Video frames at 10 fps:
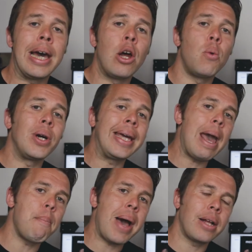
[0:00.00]
and I will
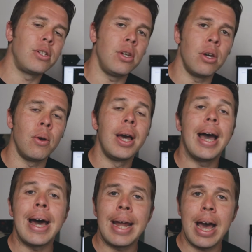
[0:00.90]
get back to you
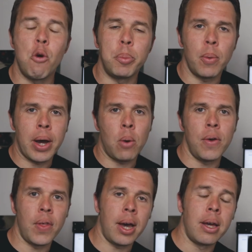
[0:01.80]
and help you out
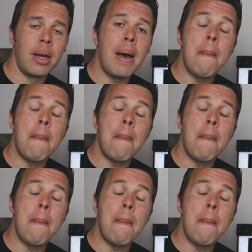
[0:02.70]
with that.